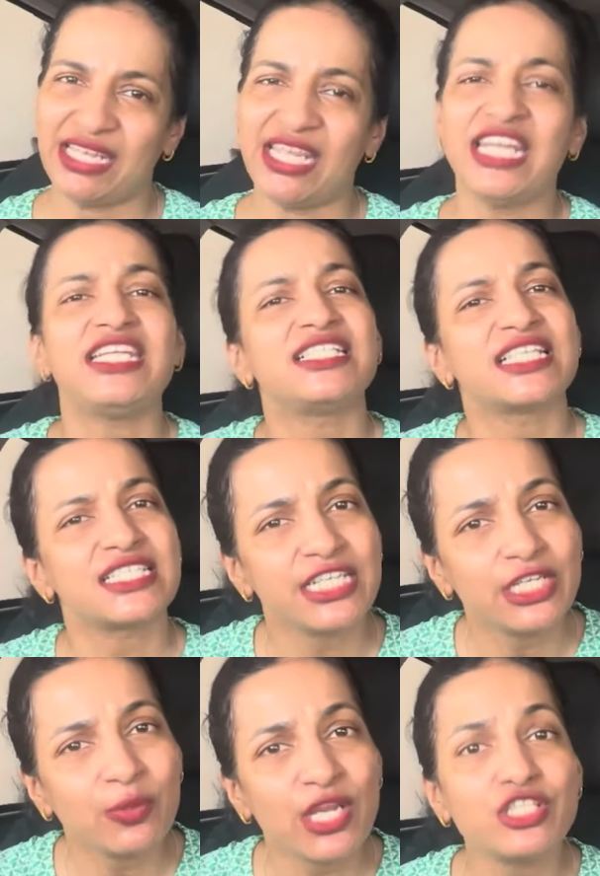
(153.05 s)
It is a
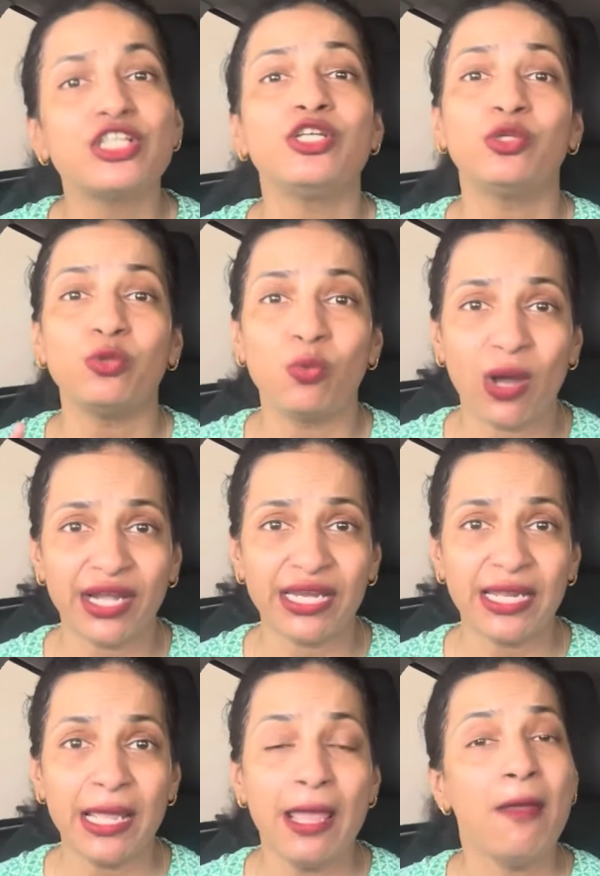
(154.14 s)
situation to
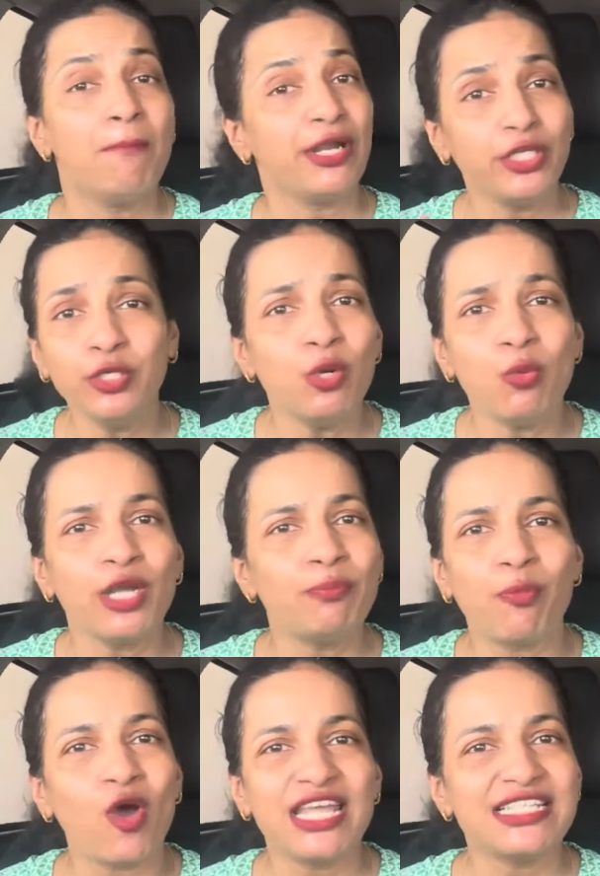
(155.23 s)
worry. But you know what
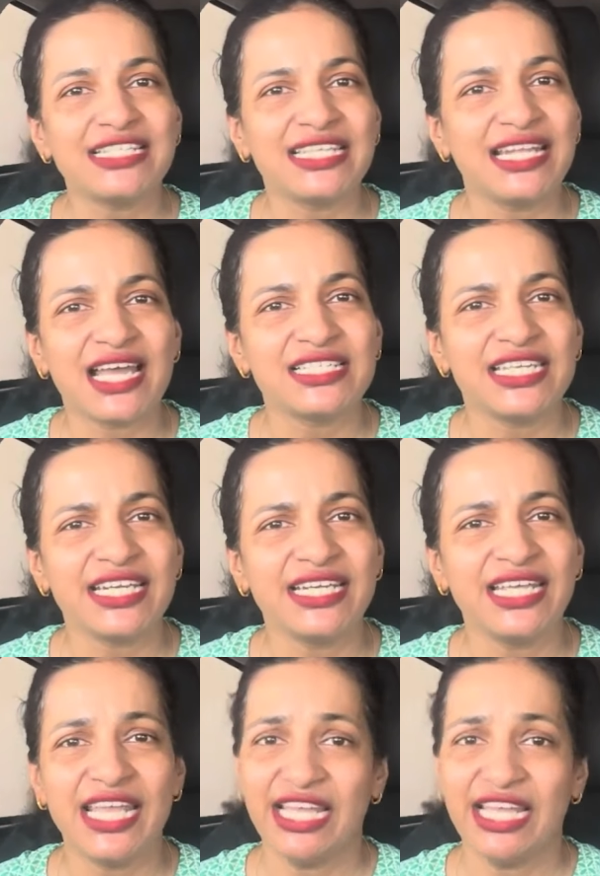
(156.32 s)
Paul and Silas did?